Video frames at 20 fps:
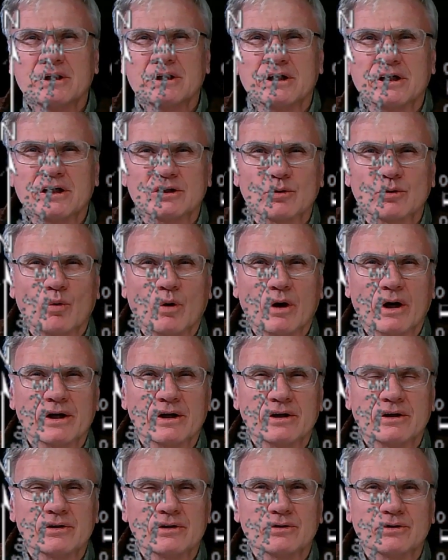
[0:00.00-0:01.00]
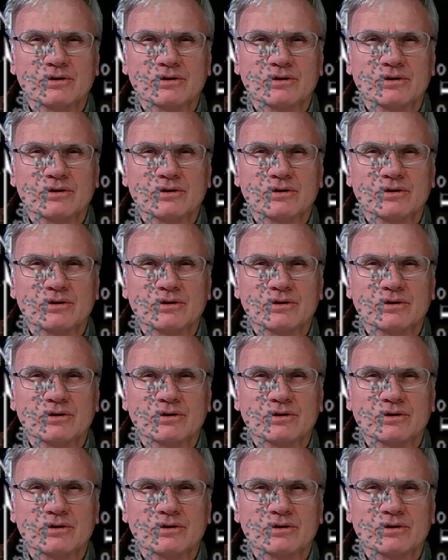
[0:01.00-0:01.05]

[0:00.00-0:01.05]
It's a 1 to